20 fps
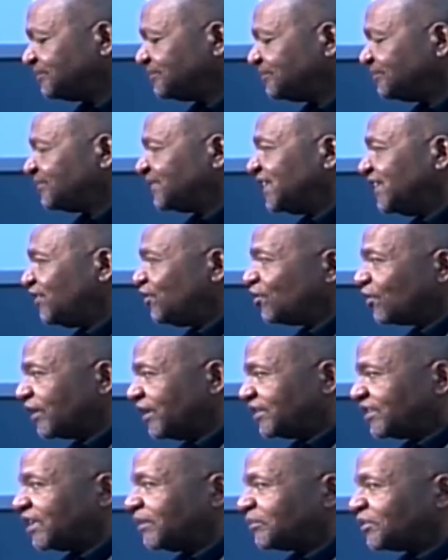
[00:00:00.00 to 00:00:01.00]
And you're going to
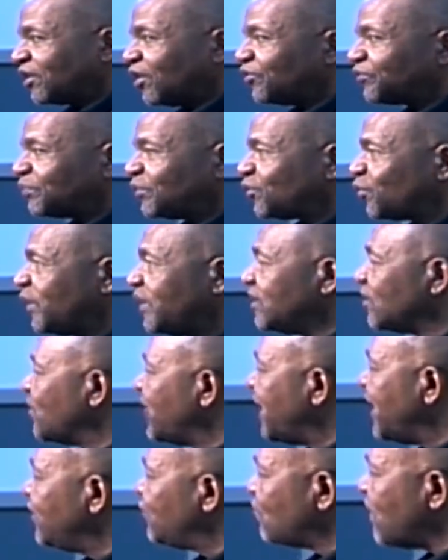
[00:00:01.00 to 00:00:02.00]
tiptoe between the
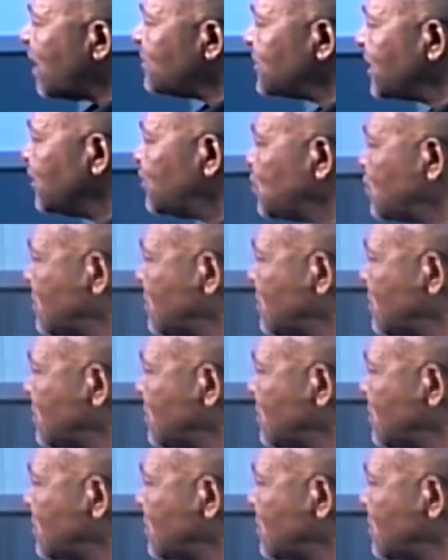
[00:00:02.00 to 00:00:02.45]
raindrops to get you some